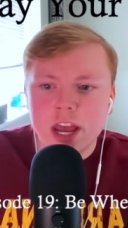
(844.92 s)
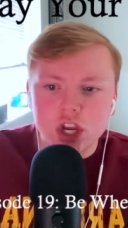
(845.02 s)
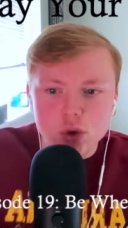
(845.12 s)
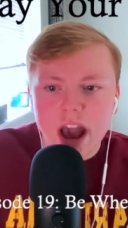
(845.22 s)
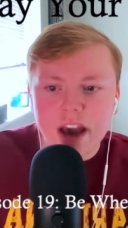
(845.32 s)

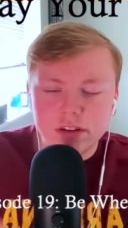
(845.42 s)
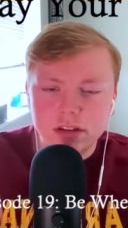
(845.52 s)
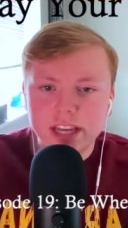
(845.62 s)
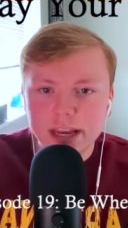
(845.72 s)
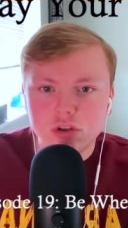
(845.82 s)
You have to
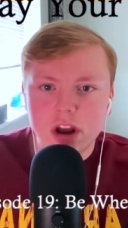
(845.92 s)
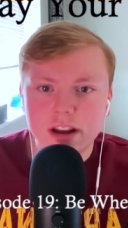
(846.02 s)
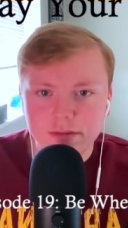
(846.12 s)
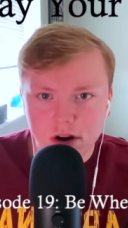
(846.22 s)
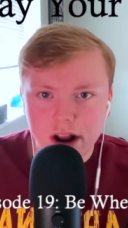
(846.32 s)
keep track
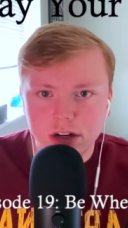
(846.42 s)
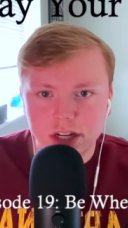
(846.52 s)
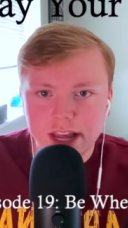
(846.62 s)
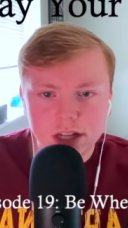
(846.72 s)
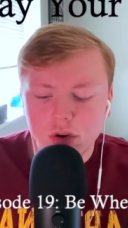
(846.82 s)
of your energy.
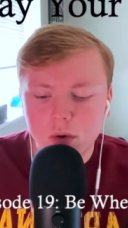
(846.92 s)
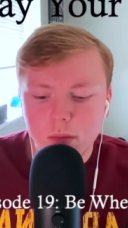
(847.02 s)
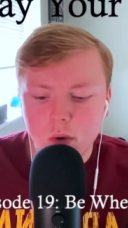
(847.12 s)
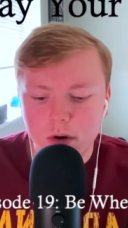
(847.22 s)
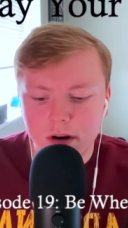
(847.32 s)
That's so
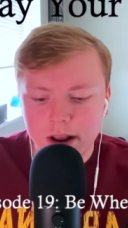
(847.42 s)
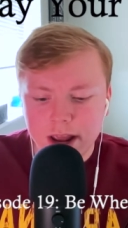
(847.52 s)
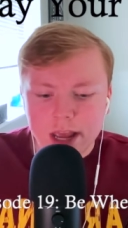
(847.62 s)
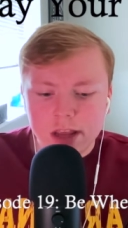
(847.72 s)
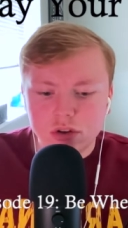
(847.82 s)
important.
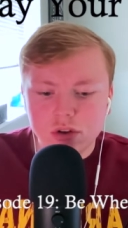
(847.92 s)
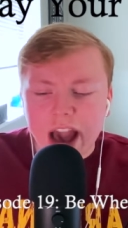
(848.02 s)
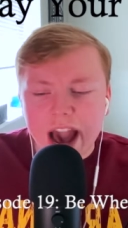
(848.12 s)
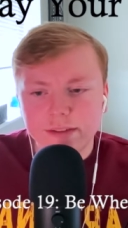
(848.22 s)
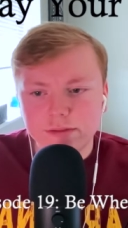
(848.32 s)
So you
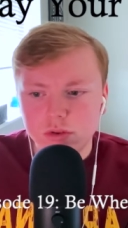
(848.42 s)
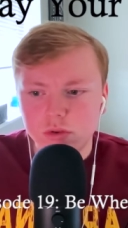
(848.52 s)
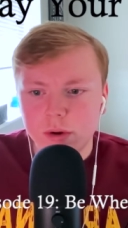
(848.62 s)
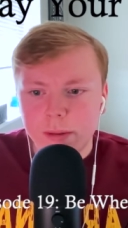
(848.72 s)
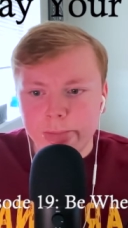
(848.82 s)
have
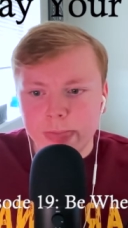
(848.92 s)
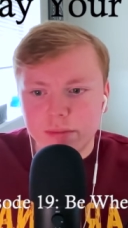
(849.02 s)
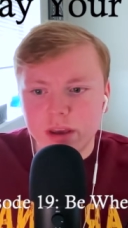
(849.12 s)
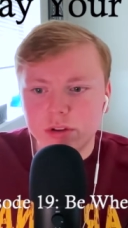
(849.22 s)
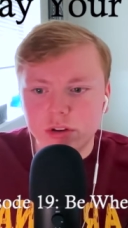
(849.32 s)
to
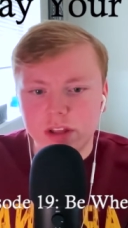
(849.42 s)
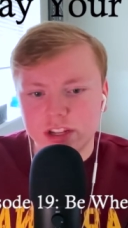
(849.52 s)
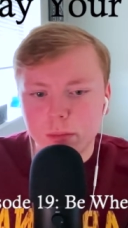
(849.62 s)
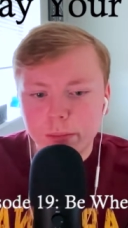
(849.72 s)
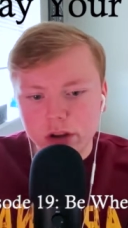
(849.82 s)
be able to do that.
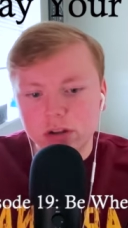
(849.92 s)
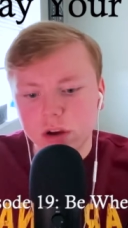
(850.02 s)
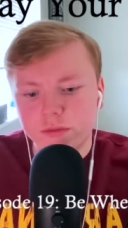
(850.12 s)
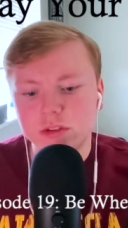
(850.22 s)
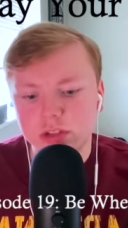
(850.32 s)
So put
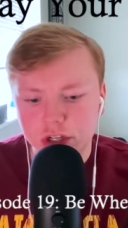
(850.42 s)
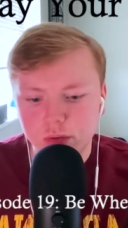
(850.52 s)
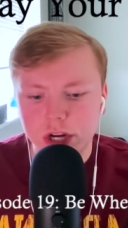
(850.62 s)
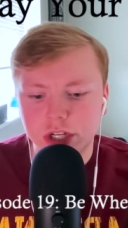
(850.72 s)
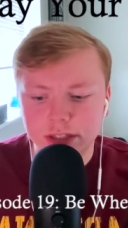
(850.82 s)
yourself in those
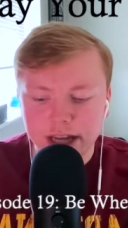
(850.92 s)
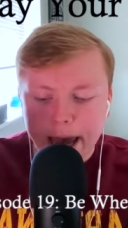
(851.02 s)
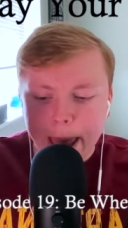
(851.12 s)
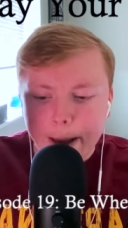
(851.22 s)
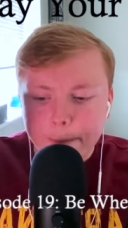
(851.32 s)
situations
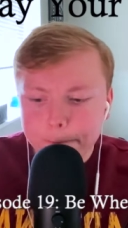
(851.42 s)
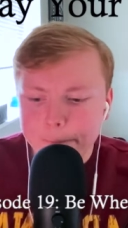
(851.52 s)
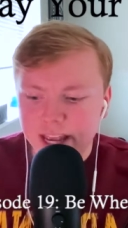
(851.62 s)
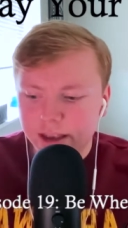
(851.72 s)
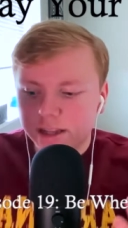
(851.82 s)

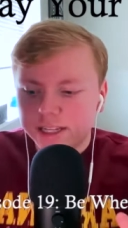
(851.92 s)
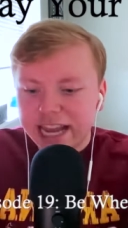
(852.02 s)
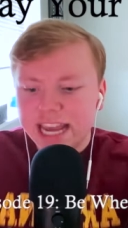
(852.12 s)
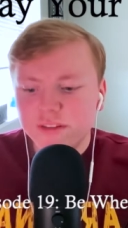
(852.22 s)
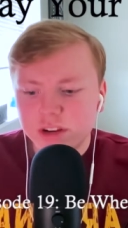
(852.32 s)

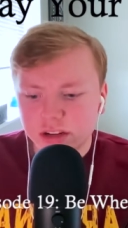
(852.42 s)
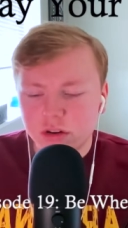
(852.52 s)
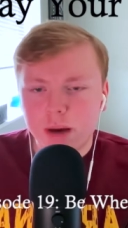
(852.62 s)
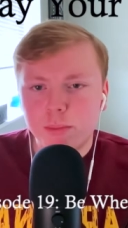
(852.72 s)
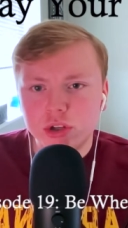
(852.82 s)
take every single
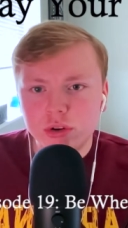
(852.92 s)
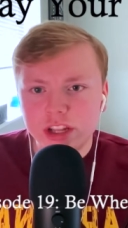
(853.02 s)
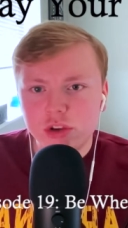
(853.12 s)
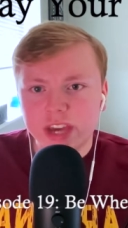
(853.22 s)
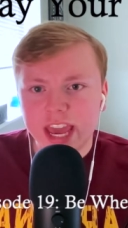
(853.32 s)
opportunity
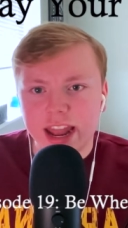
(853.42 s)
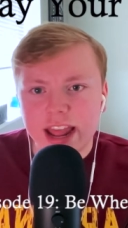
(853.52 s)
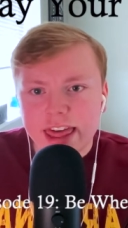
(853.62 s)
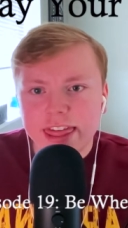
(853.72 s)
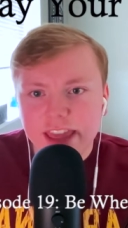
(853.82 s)
that you can.
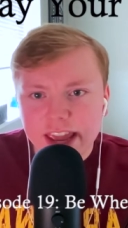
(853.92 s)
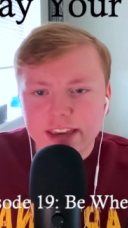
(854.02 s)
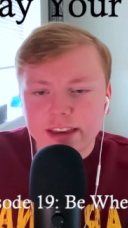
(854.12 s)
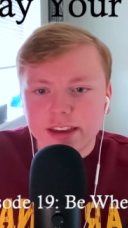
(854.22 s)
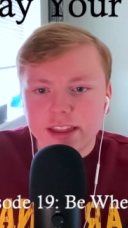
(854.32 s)

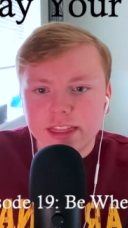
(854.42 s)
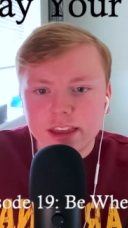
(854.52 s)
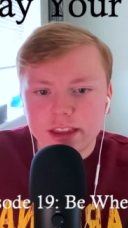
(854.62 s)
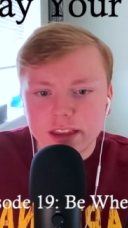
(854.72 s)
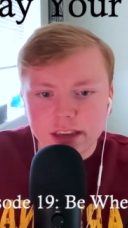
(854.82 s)
Thank
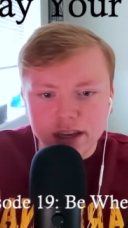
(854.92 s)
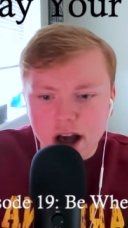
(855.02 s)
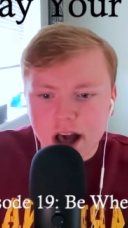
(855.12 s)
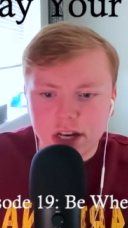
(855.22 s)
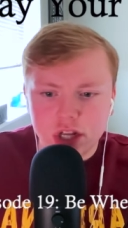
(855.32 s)
the
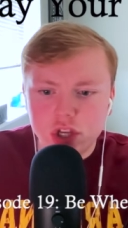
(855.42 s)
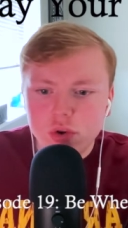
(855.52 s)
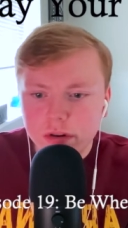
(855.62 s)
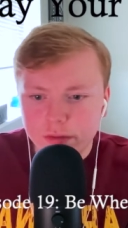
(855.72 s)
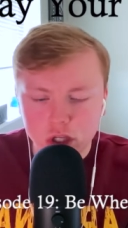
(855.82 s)
God,
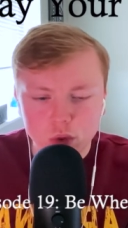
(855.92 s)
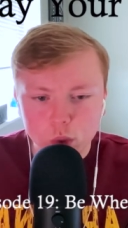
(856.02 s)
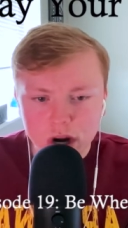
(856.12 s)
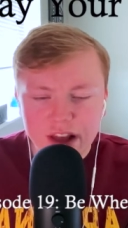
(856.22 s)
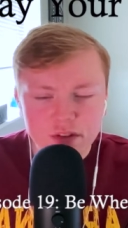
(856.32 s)
universe,
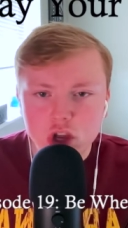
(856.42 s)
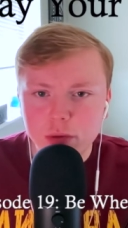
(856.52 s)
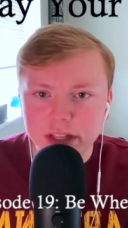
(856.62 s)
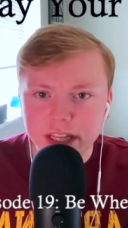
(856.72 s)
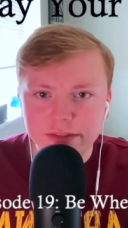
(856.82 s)
whatever you
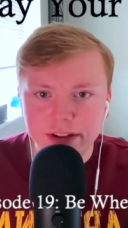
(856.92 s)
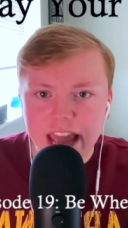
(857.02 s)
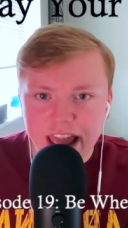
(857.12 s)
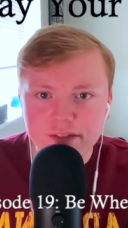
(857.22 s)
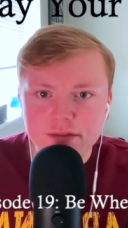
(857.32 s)
believe in
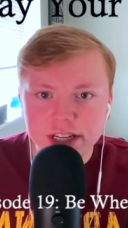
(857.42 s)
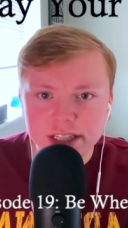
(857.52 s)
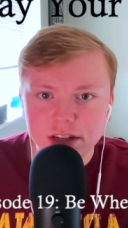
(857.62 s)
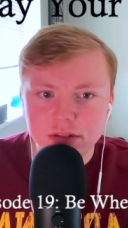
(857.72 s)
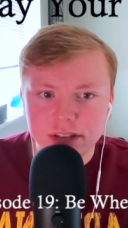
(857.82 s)
every
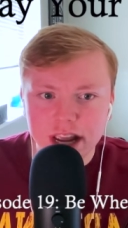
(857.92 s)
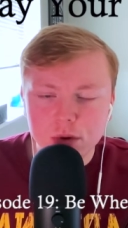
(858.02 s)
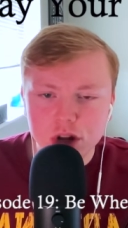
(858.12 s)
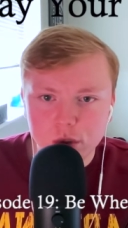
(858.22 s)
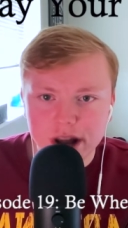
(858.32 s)
single day
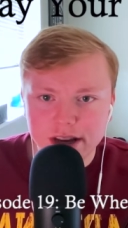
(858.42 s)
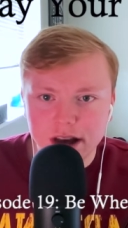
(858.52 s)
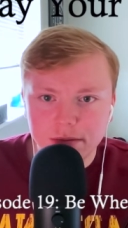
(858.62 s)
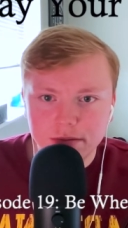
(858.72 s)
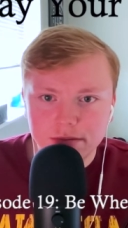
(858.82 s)
when you wake up.